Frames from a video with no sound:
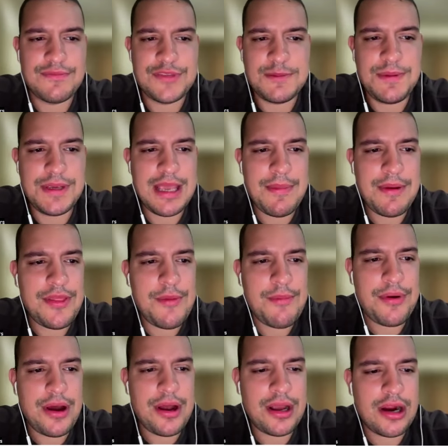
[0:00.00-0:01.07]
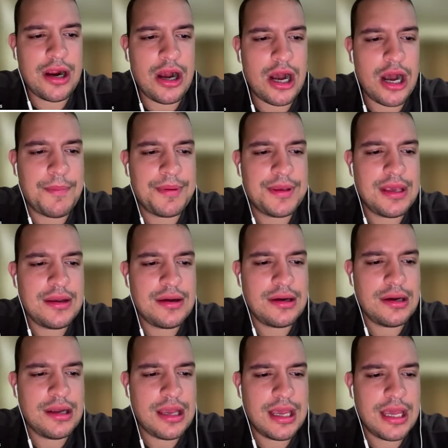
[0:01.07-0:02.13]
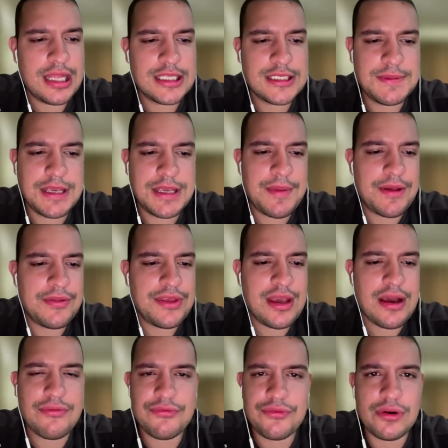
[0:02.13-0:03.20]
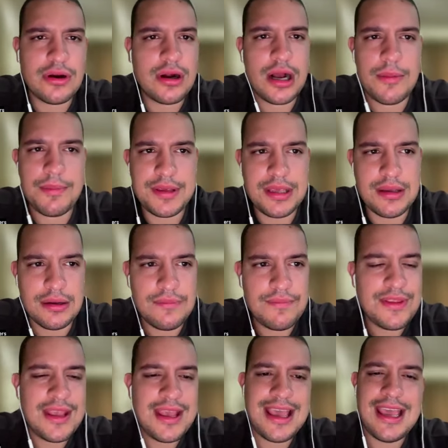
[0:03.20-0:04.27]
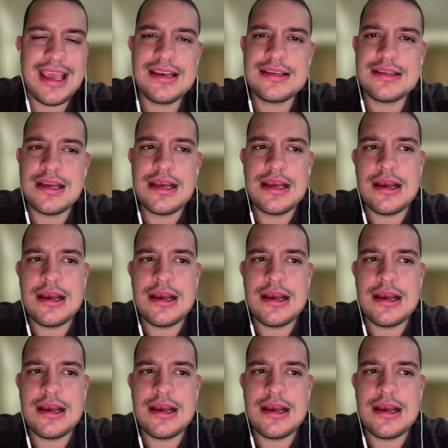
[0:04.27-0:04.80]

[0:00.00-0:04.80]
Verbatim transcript: Speak about the product up here and speak about the offer up here. And